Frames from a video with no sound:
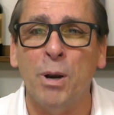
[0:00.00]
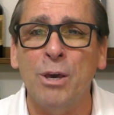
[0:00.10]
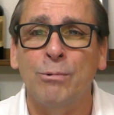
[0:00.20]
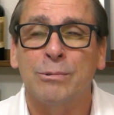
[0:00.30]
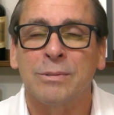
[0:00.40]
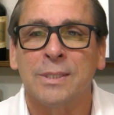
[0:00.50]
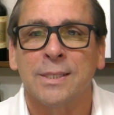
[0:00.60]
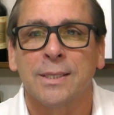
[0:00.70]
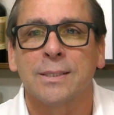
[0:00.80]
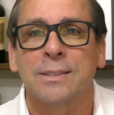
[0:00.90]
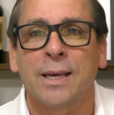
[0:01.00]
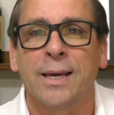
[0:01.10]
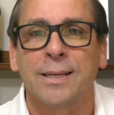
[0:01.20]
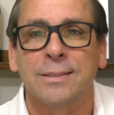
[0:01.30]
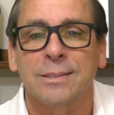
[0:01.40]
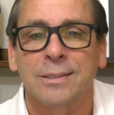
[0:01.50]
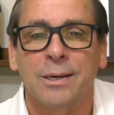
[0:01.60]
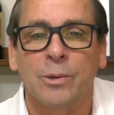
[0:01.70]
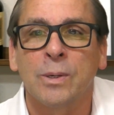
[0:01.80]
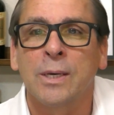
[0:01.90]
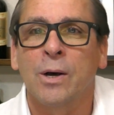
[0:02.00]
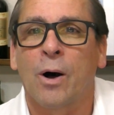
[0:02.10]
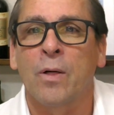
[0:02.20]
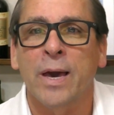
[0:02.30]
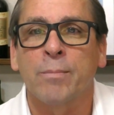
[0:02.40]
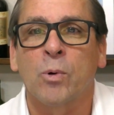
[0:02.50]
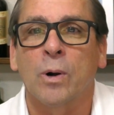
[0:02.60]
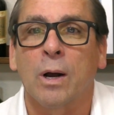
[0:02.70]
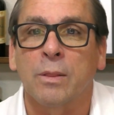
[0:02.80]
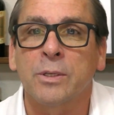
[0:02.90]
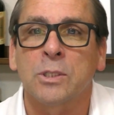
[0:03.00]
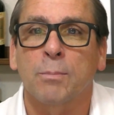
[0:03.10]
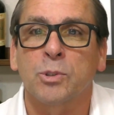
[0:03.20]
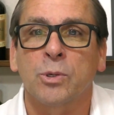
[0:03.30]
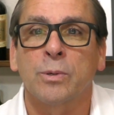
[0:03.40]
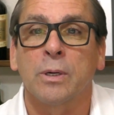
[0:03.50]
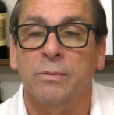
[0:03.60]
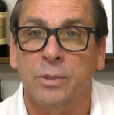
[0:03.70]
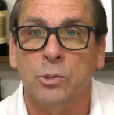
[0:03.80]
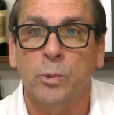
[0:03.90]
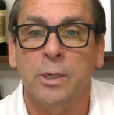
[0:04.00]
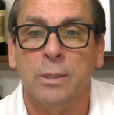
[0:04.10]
bleu! Say it in so. All that and more on this episode of This Week